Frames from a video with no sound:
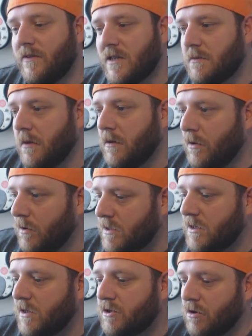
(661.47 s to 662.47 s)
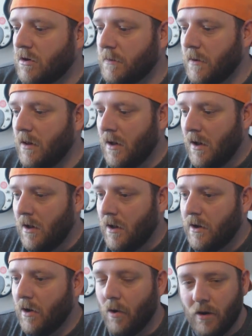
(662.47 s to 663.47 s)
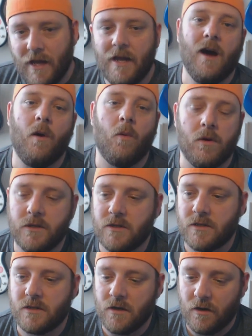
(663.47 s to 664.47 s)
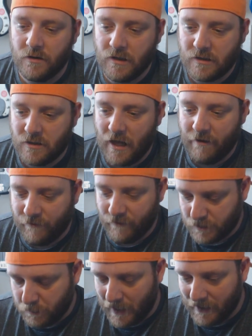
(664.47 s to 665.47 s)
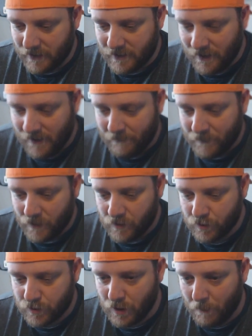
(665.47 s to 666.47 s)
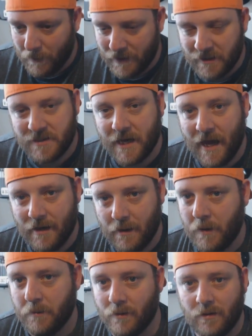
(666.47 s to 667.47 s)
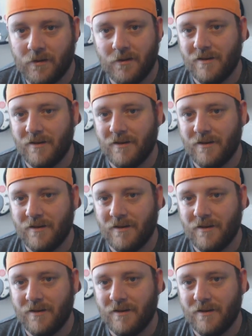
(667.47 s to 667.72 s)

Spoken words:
invincible. No one's indestructible. You're only here once on this life and this planet. So stop being a dickhead to people.